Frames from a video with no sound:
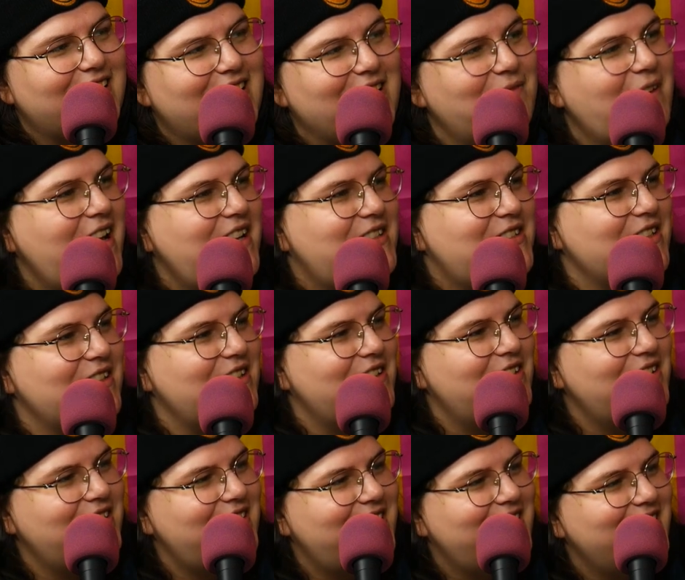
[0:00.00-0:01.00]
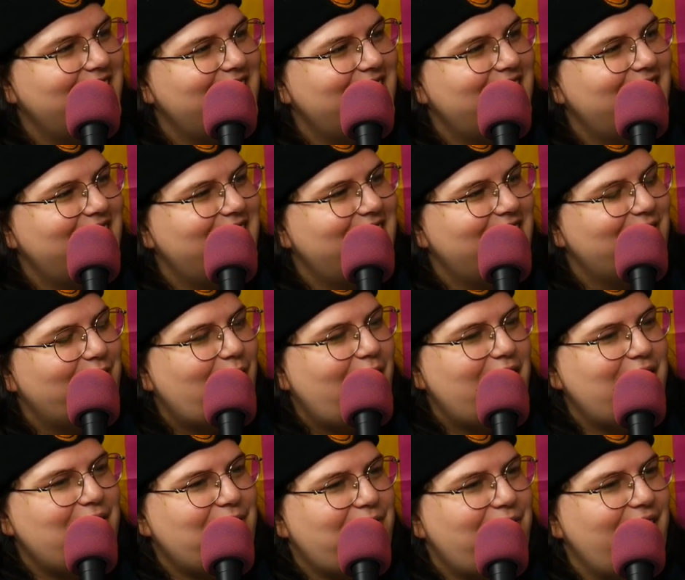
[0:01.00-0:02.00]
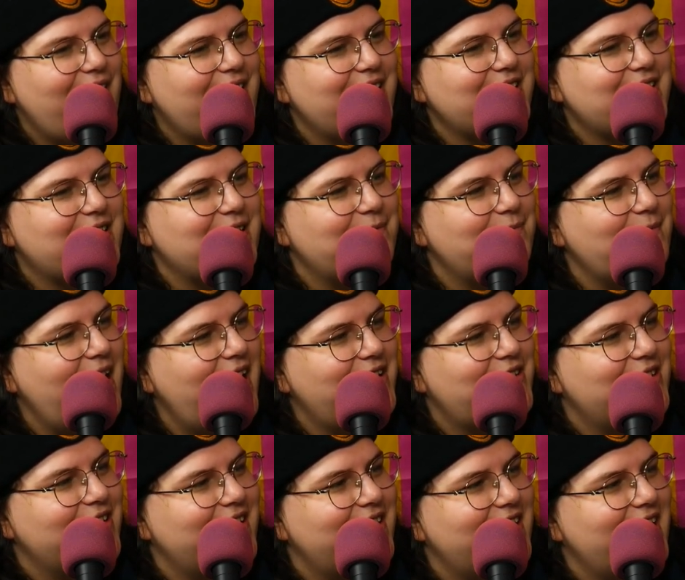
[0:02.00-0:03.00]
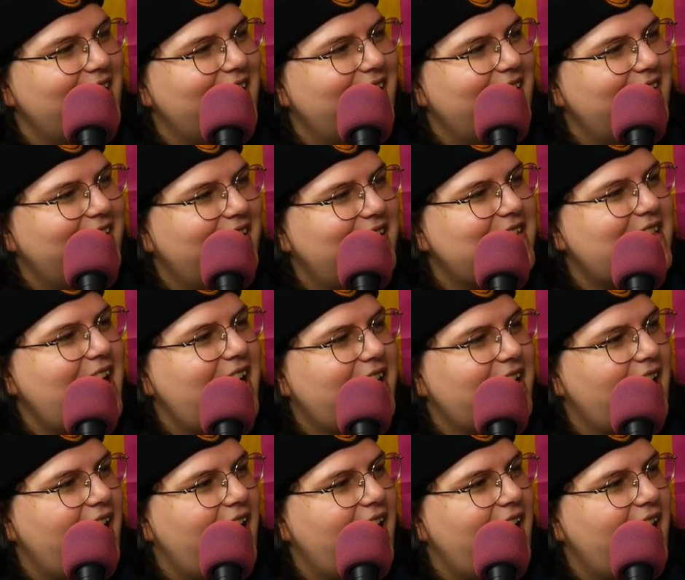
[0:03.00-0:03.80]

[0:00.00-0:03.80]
dementia, dude. Why the fuck is dementia in there? Is that